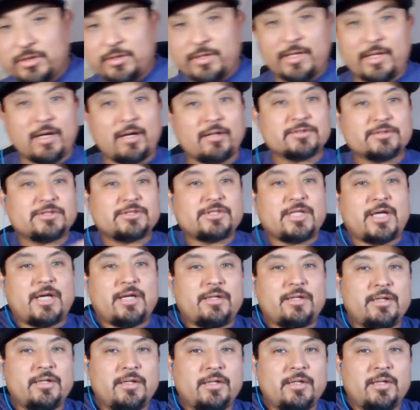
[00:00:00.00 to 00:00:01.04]
on the
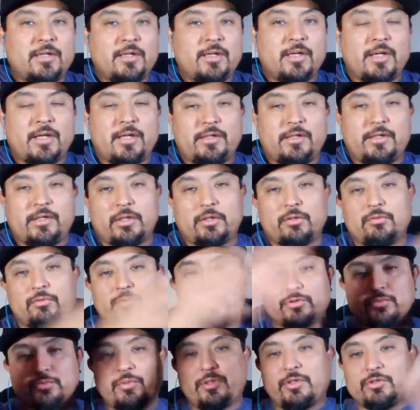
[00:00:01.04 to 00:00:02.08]
outside, and the other one
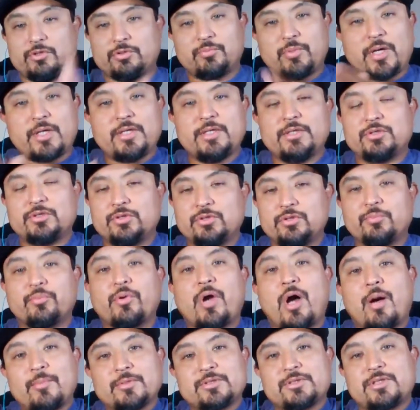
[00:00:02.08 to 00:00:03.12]
was when it was brought into the
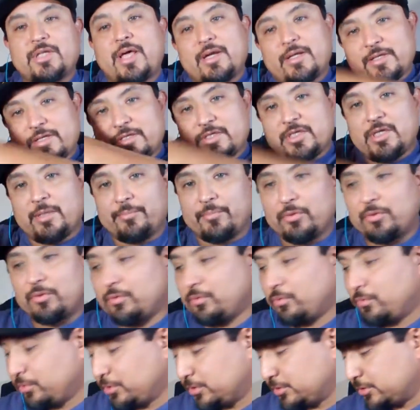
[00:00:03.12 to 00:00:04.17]
promised land and the
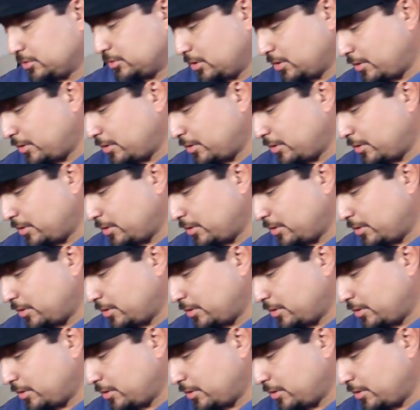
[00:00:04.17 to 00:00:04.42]
temple was